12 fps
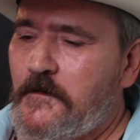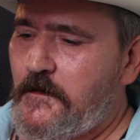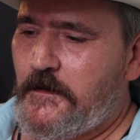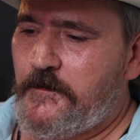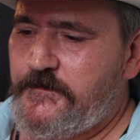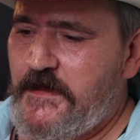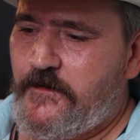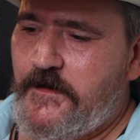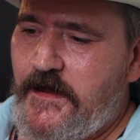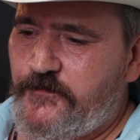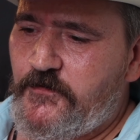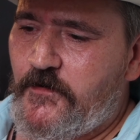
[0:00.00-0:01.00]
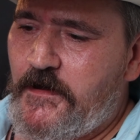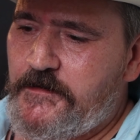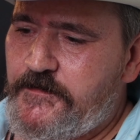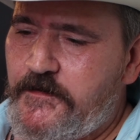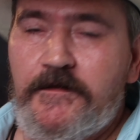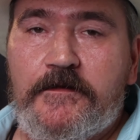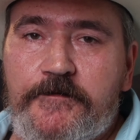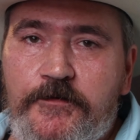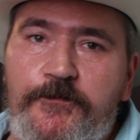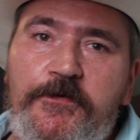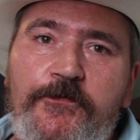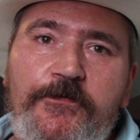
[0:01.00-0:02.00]
Uh, now after I did a
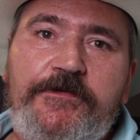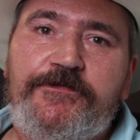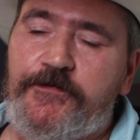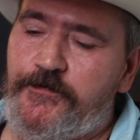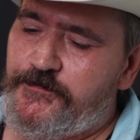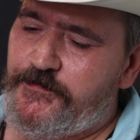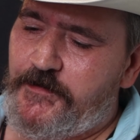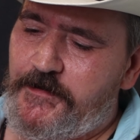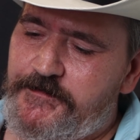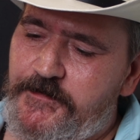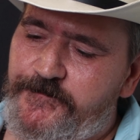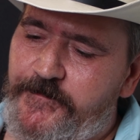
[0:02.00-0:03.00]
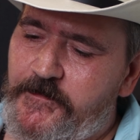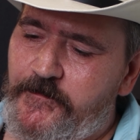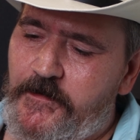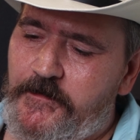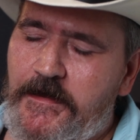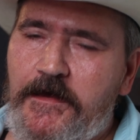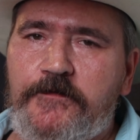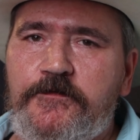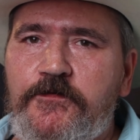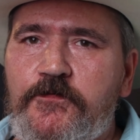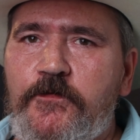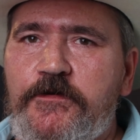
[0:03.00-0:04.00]
little bit of research, I did figure out how
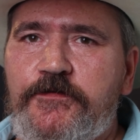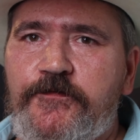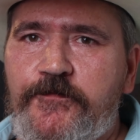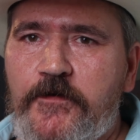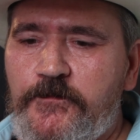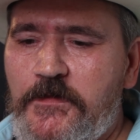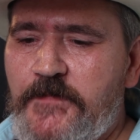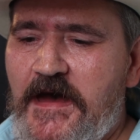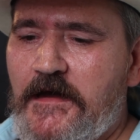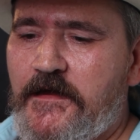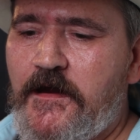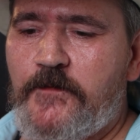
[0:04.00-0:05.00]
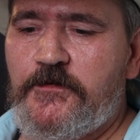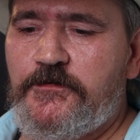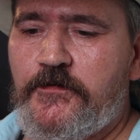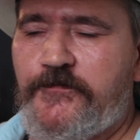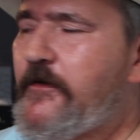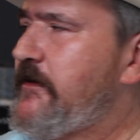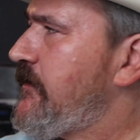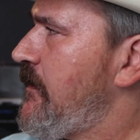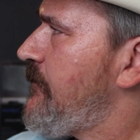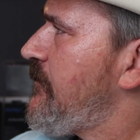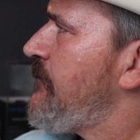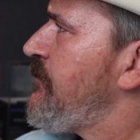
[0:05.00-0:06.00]
to switch from the back camera to the front
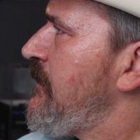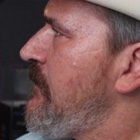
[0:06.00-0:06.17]
camera.